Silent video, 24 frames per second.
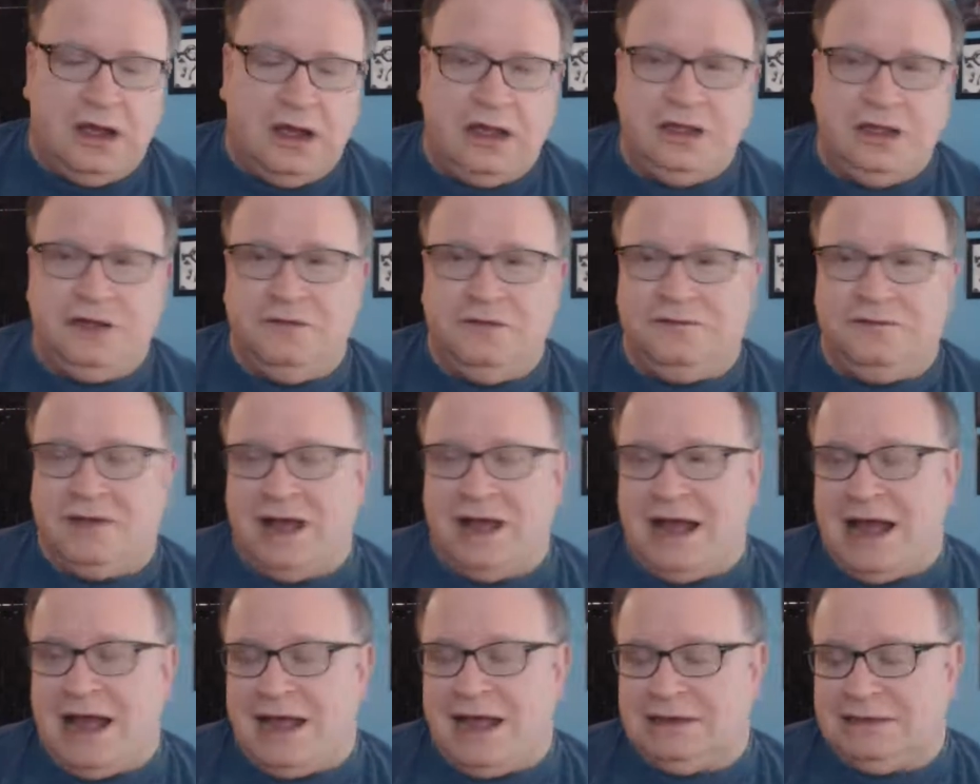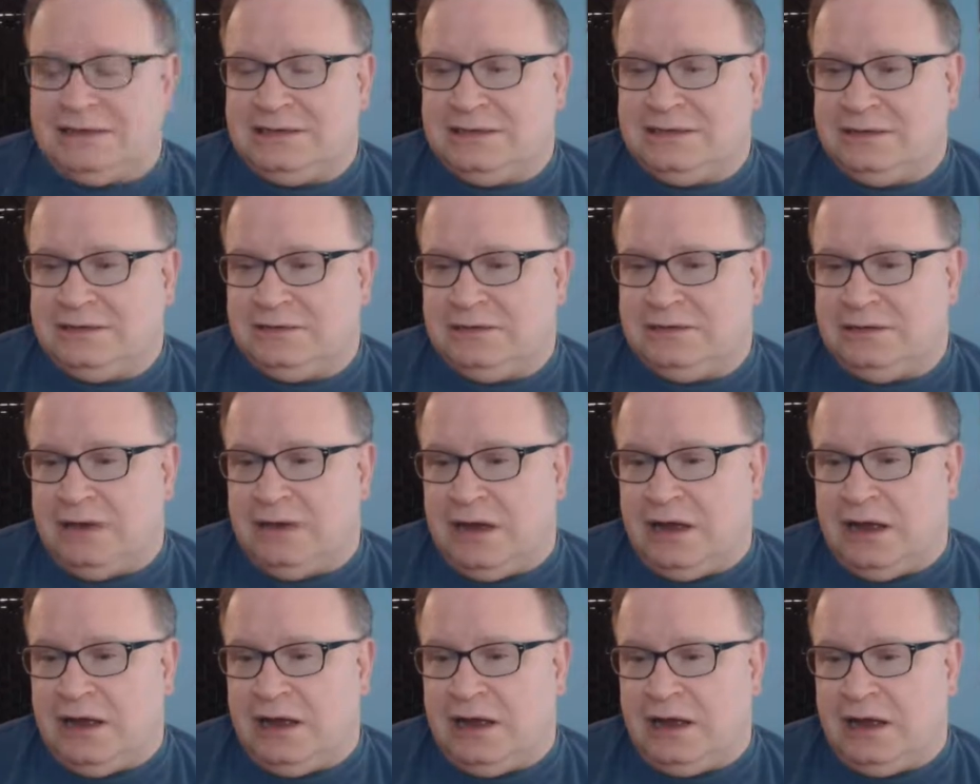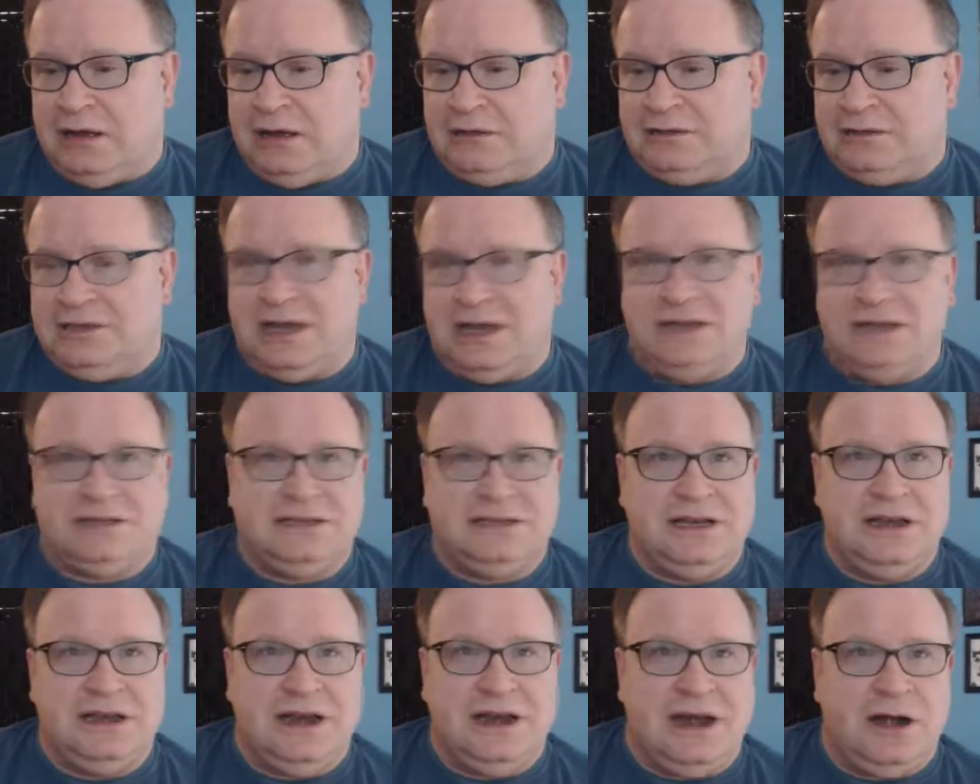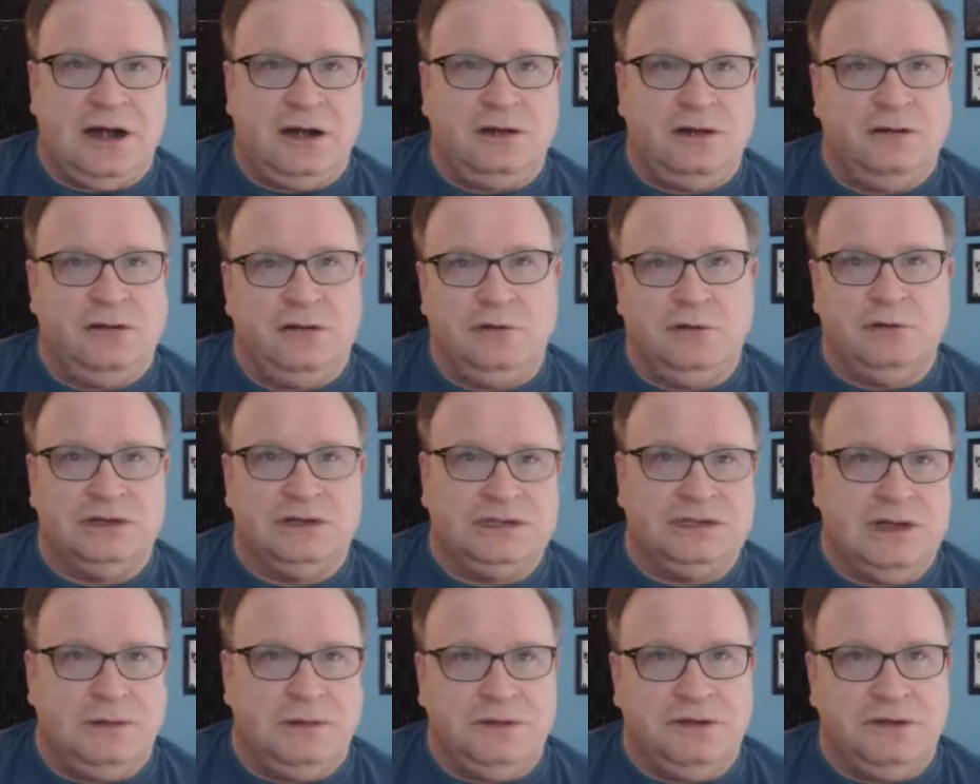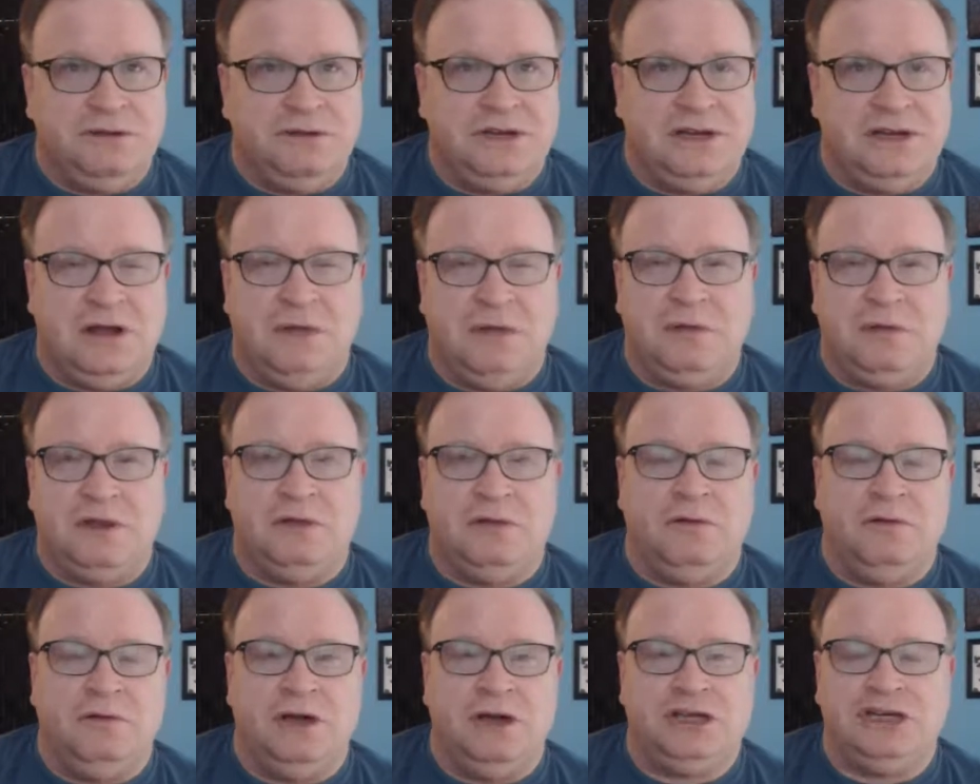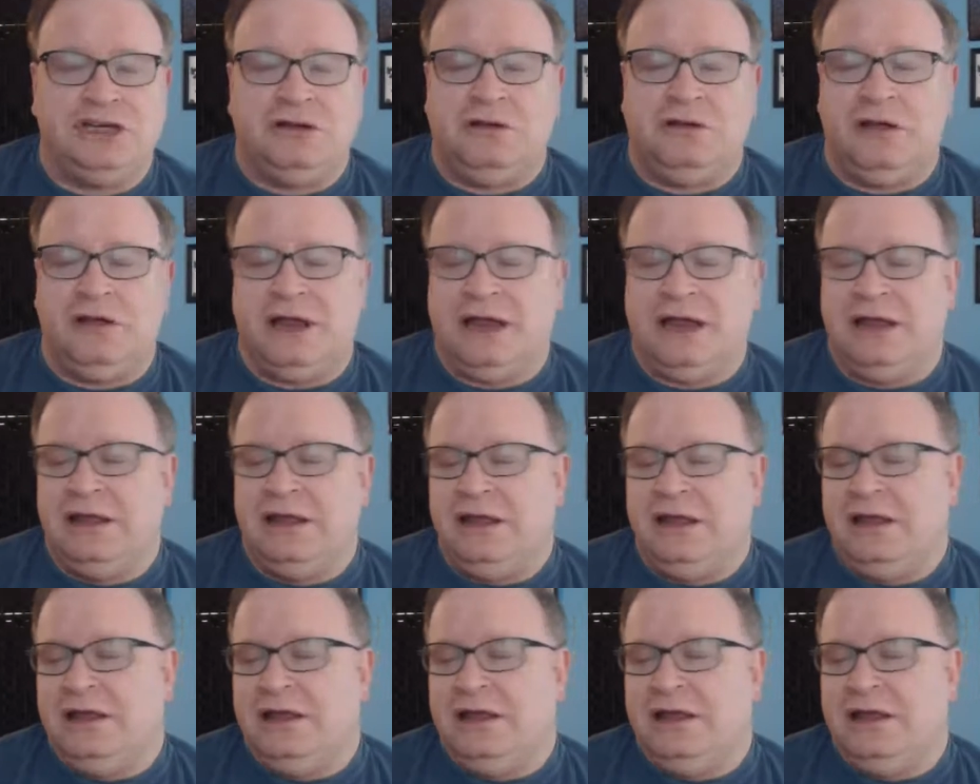You've got Dustin there, who was WCW originally.